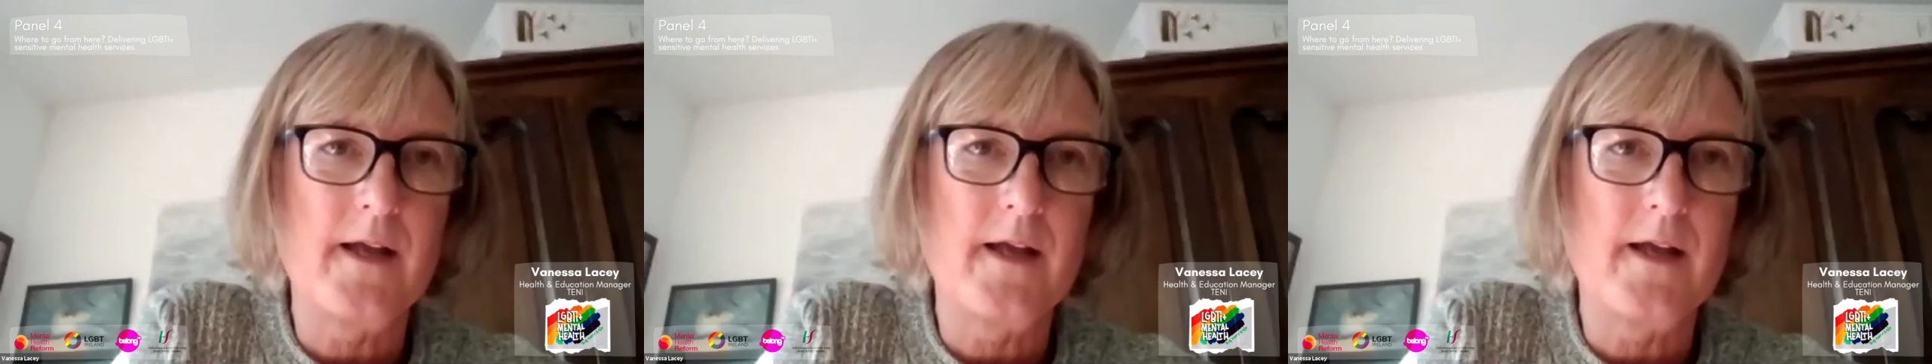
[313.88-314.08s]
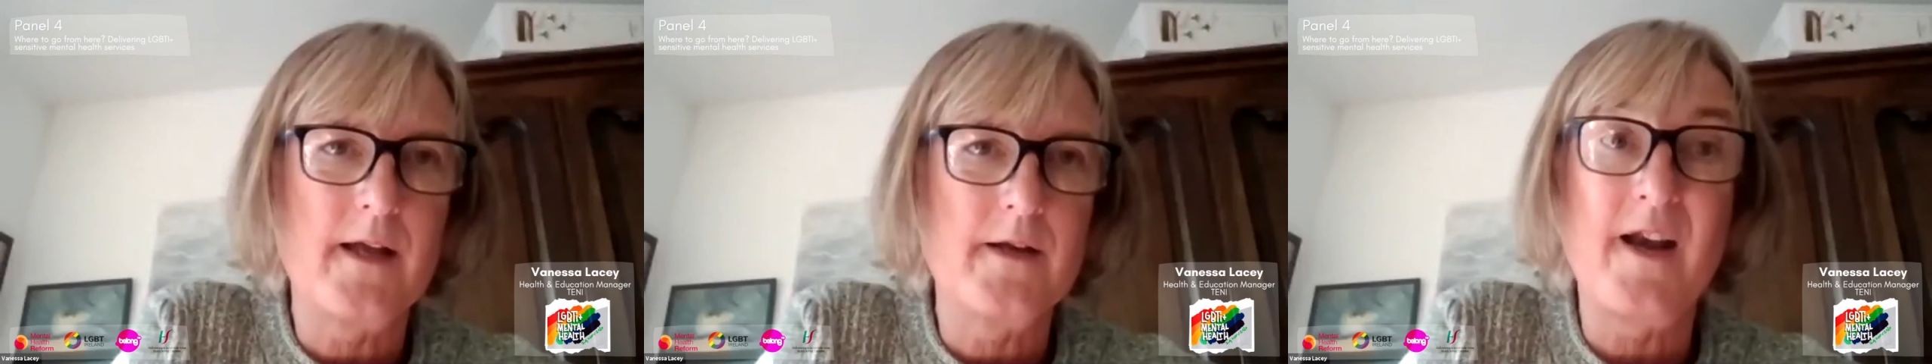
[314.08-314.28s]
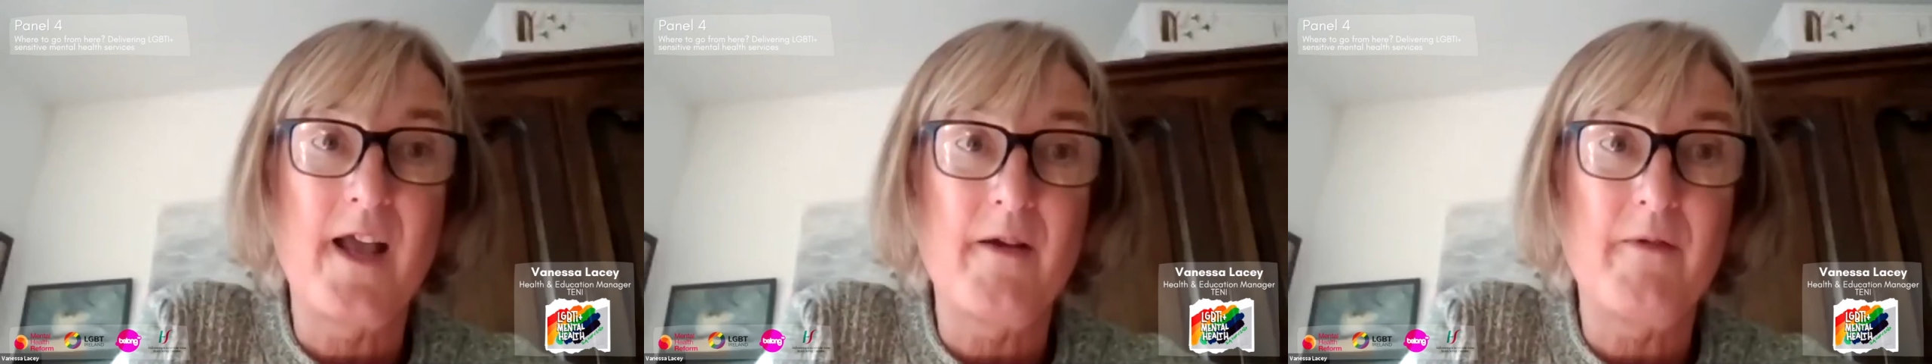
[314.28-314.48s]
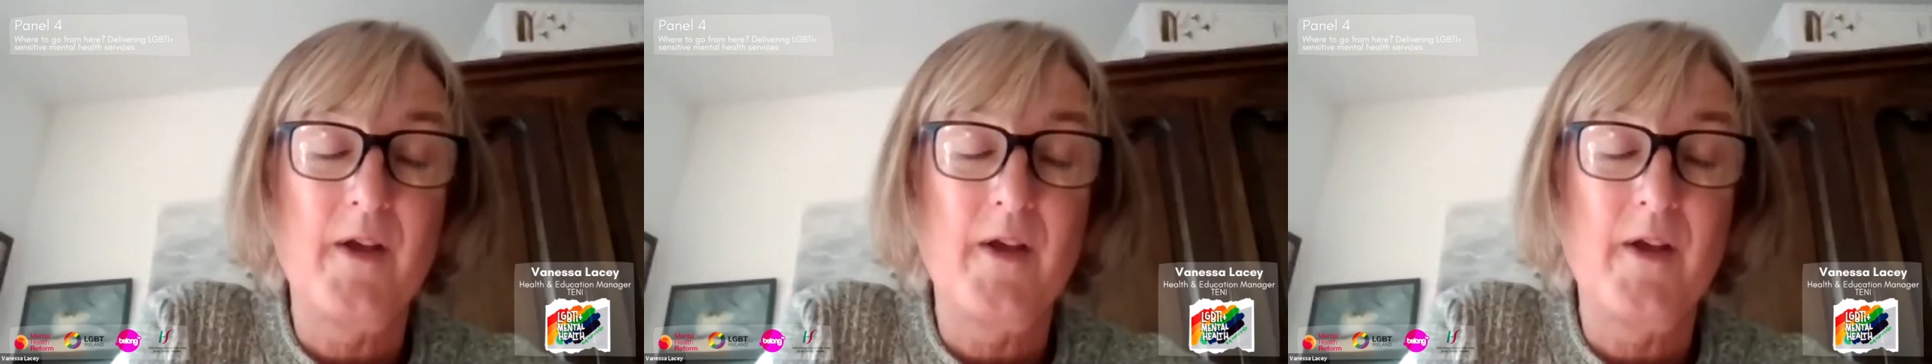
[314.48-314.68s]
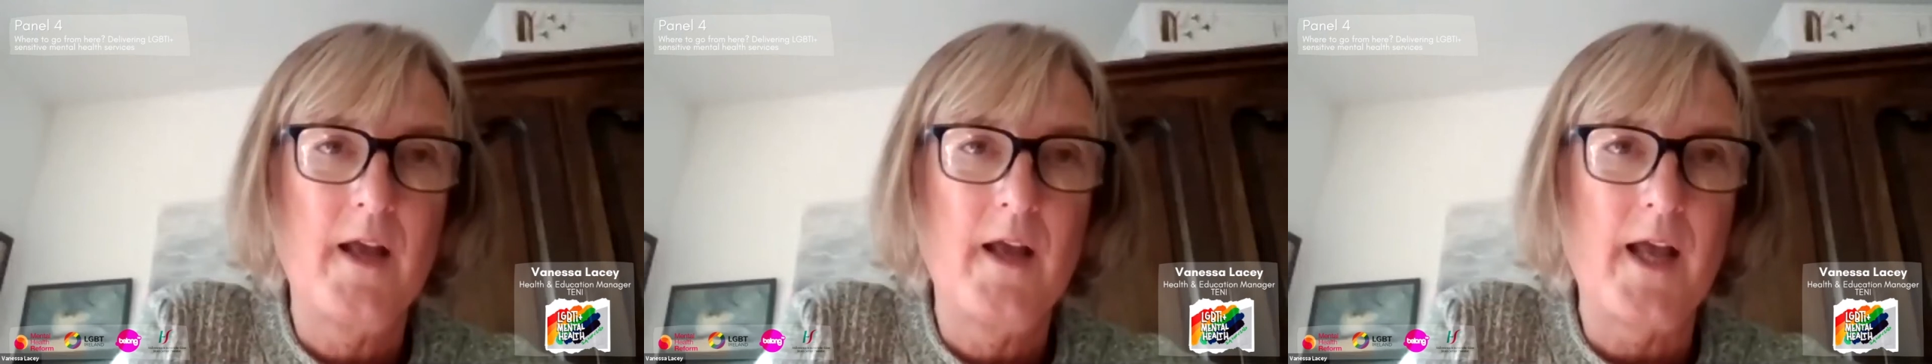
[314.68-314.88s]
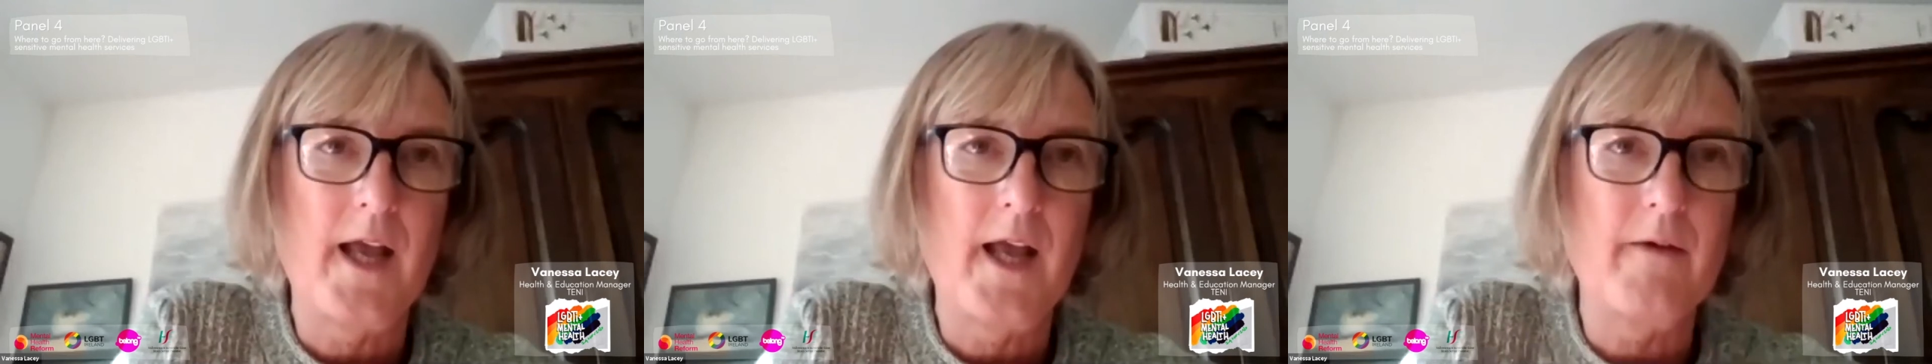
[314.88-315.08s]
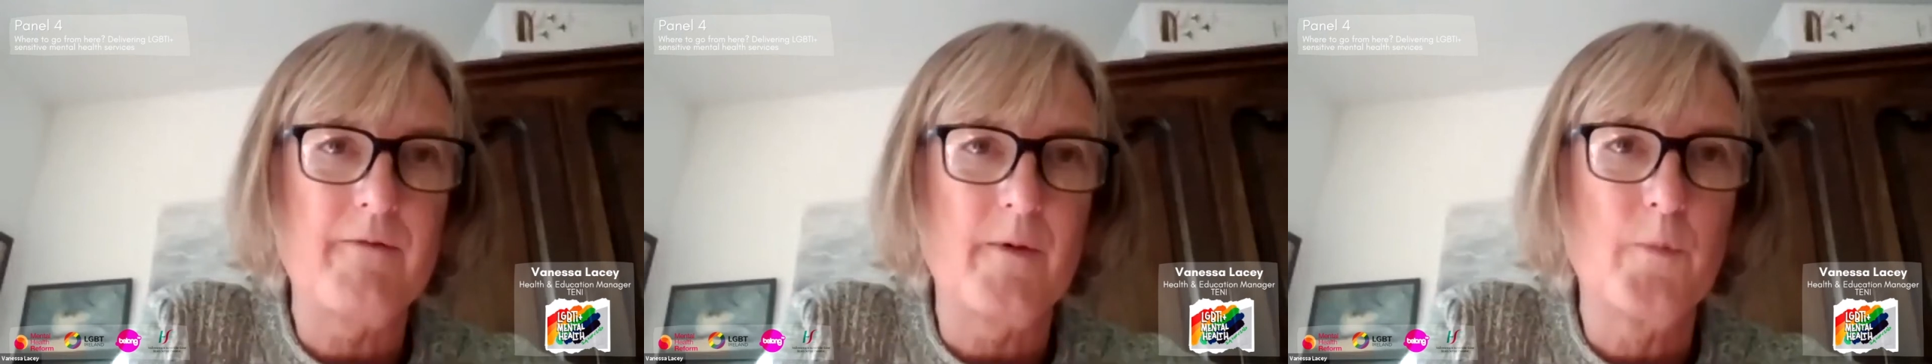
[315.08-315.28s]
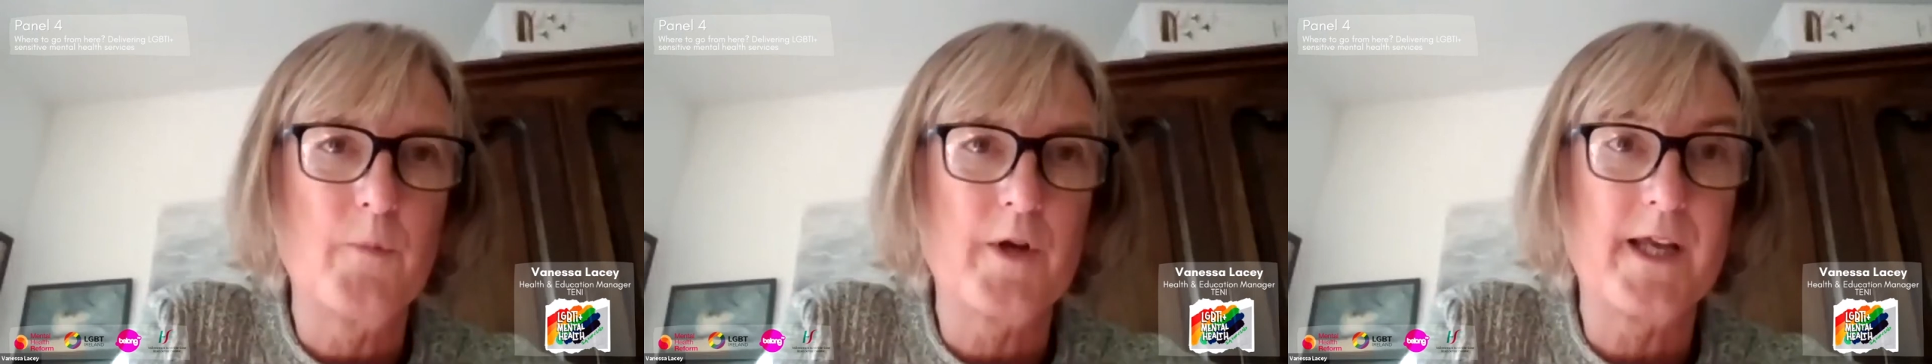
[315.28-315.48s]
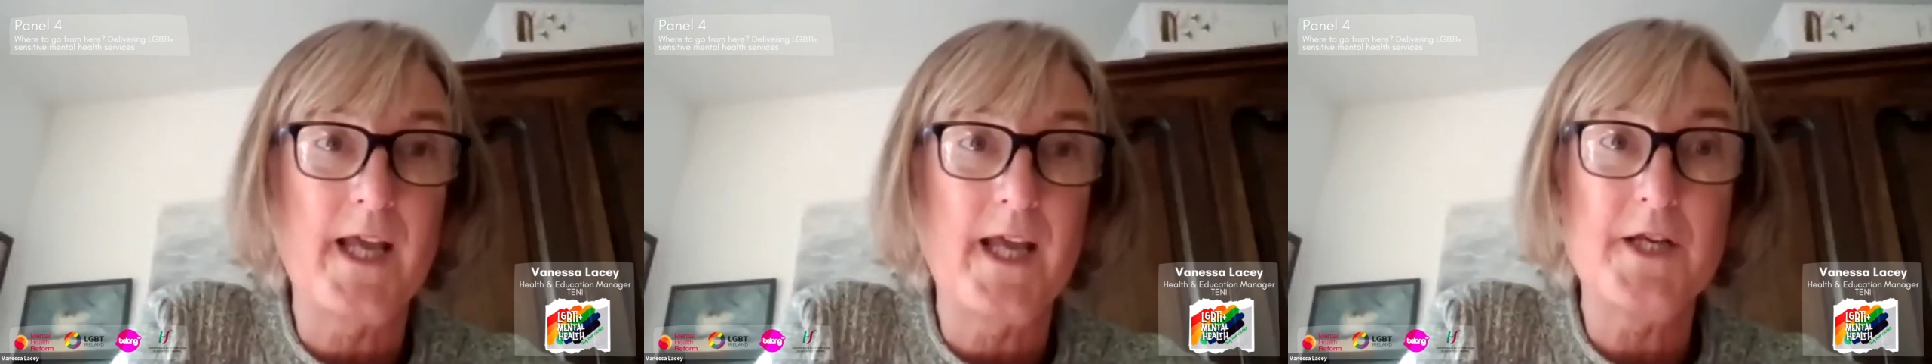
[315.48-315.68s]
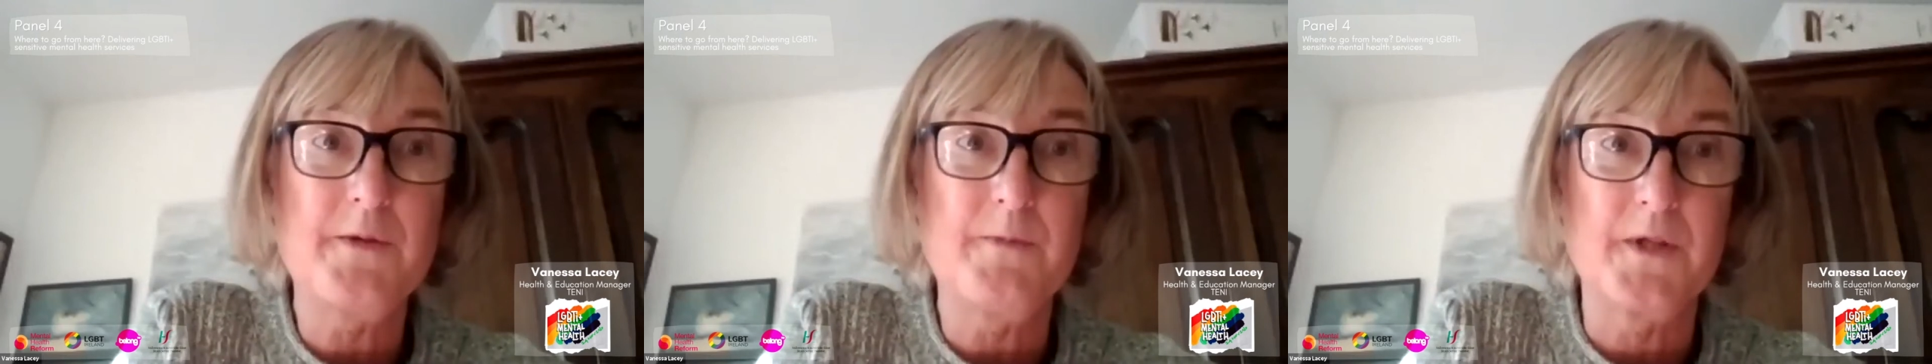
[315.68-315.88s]
Dr. Karen, for more
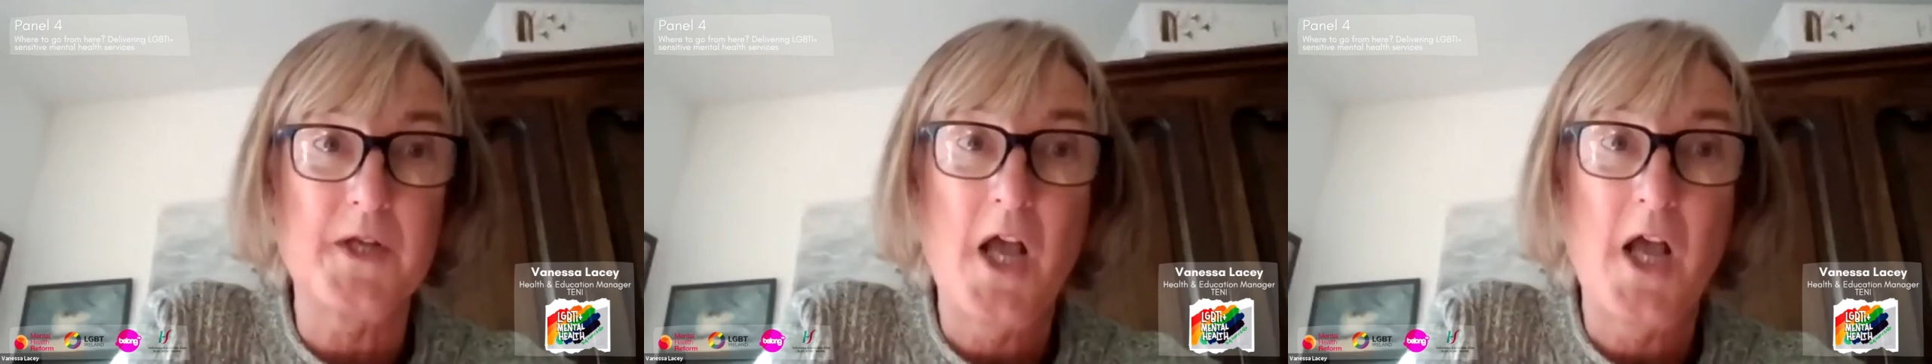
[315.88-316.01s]
engagement.